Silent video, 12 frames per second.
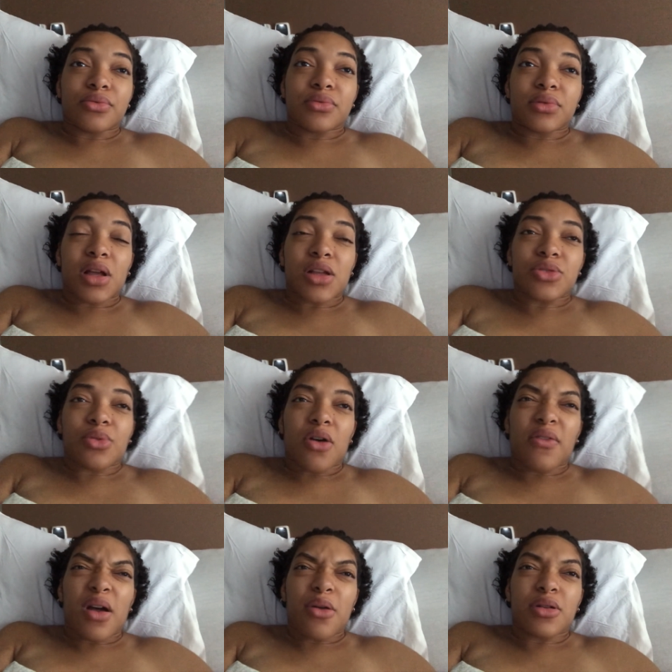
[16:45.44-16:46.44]
not
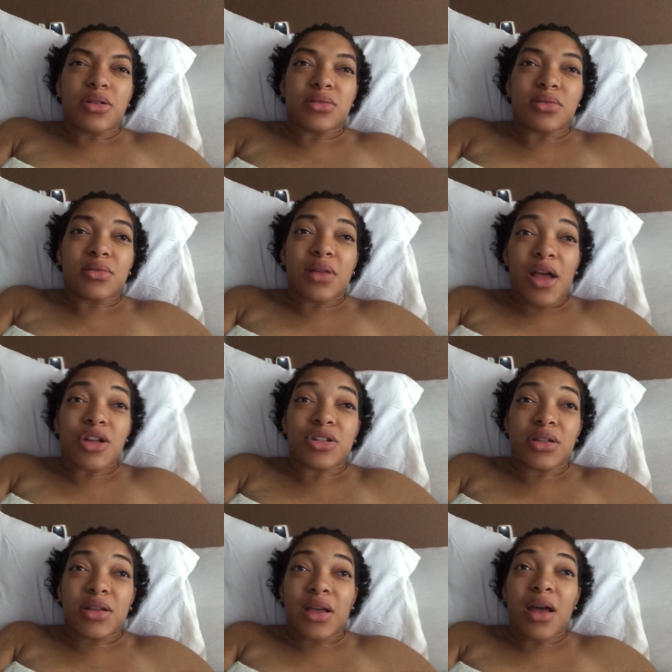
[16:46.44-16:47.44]
twelve hours,
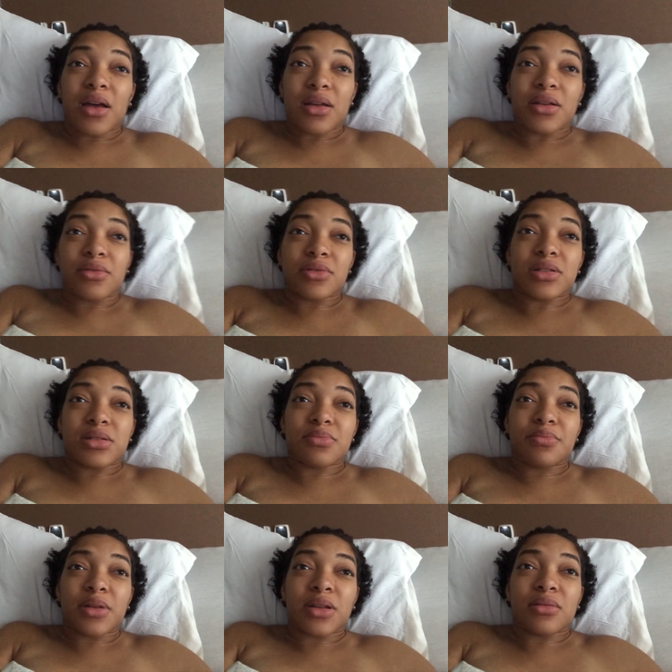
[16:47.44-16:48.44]
actually. Yeah, it's
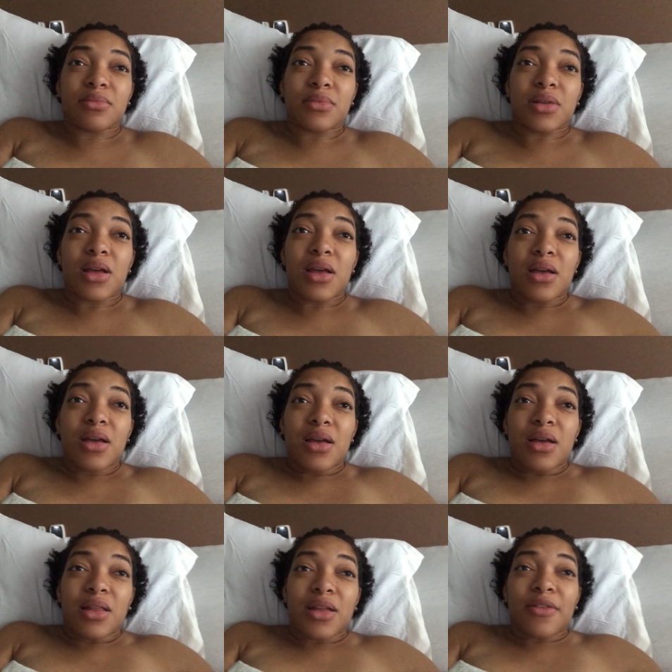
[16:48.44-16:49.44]
been
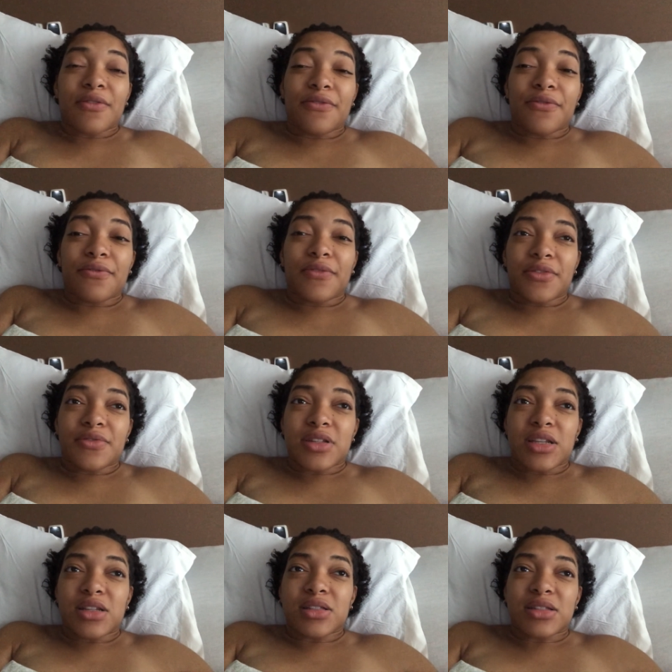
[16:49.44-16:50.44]
like
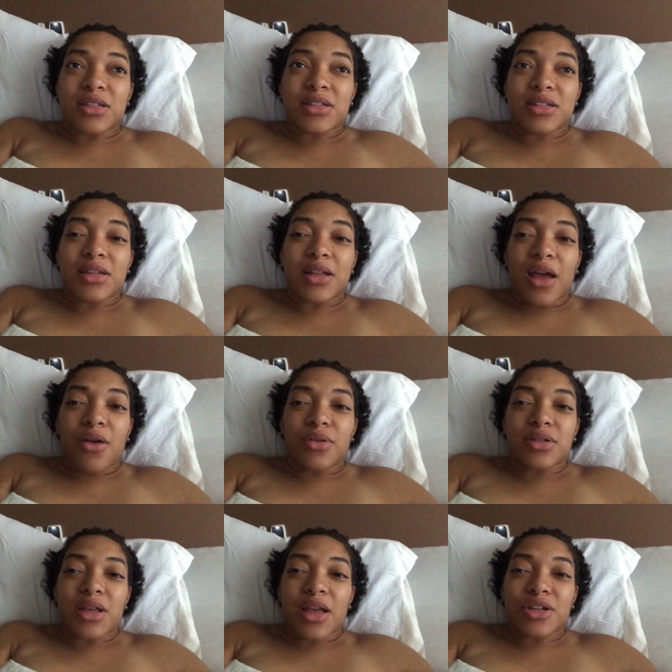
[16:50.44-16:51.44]
fifteen sixteen
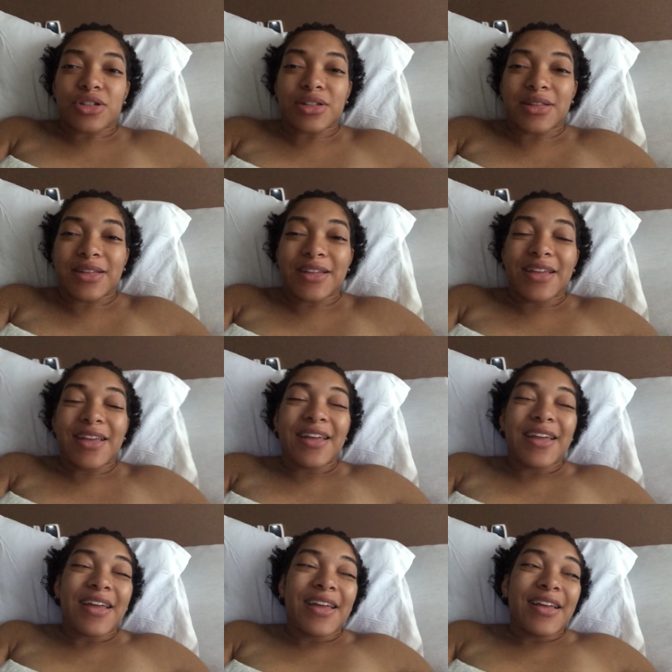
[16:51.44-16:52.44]
hours actually.
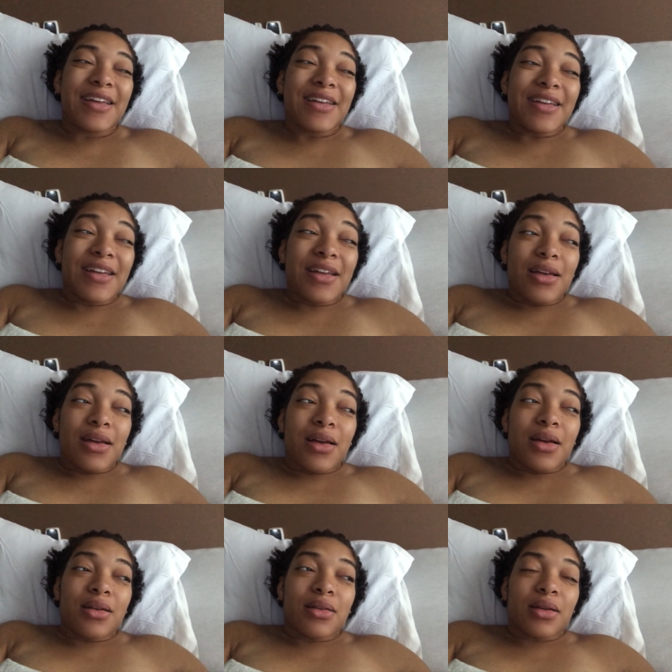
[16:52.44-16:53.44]

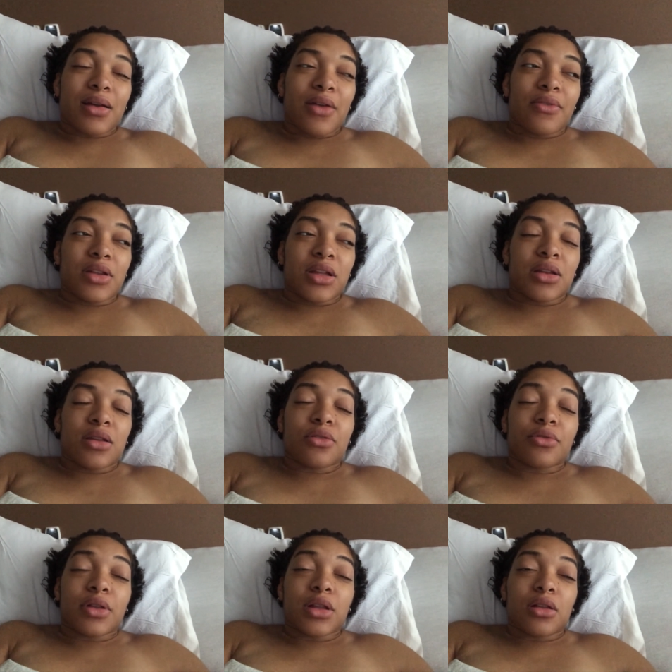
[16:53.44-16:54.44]
I haven't eaten in a
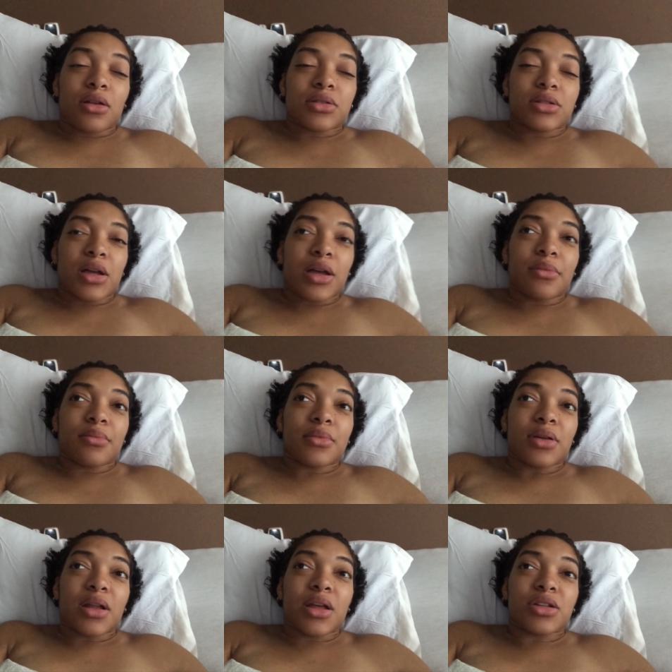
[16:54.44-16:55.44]
really long time,
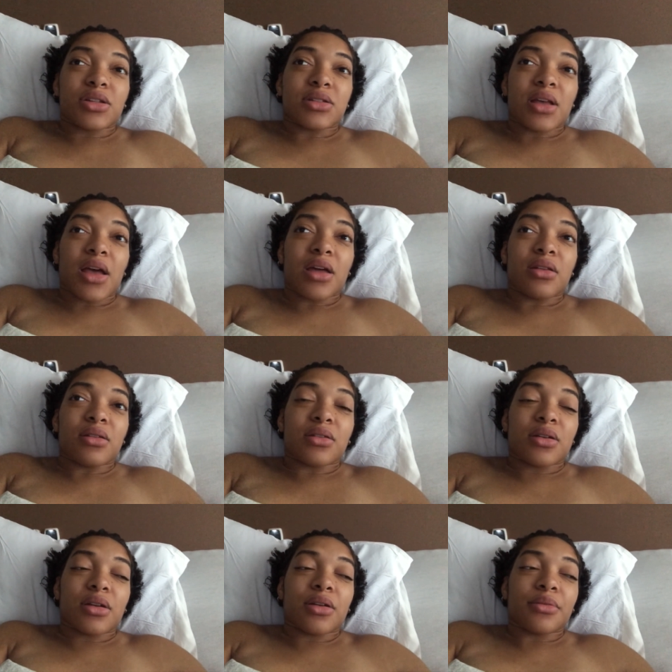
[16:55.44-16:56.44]
and I just had
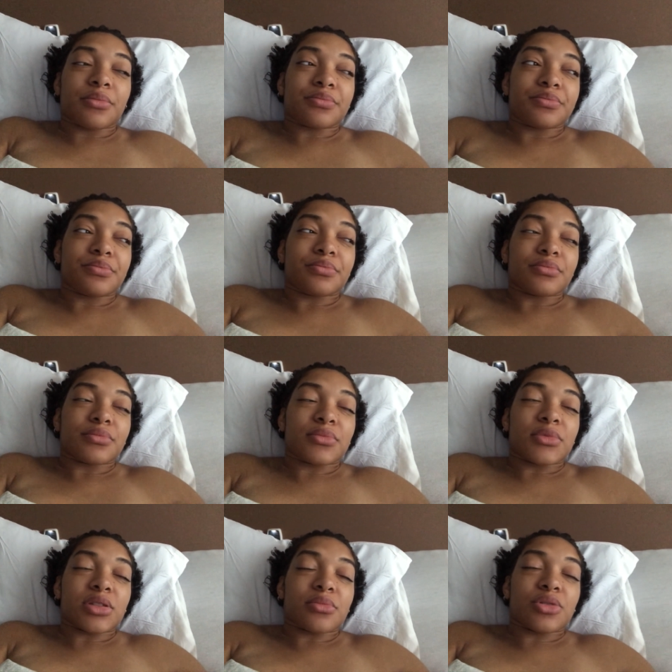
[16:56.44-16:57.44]
um
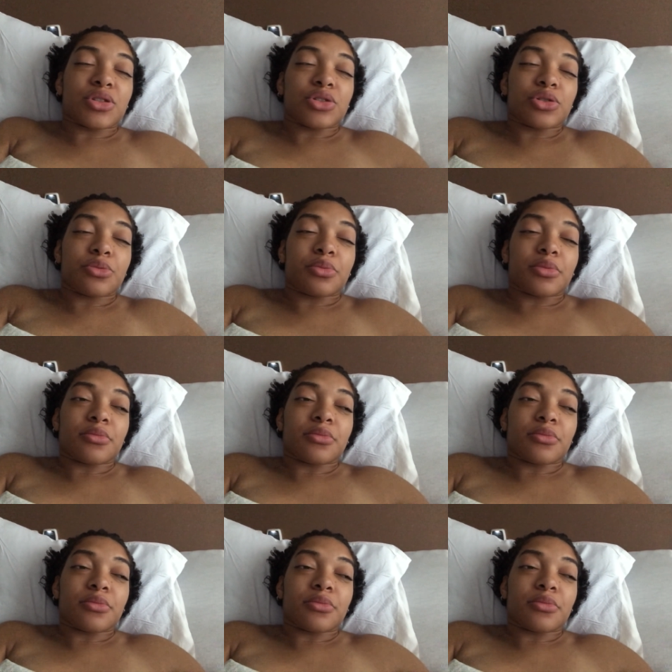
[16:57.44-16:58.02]
some soup,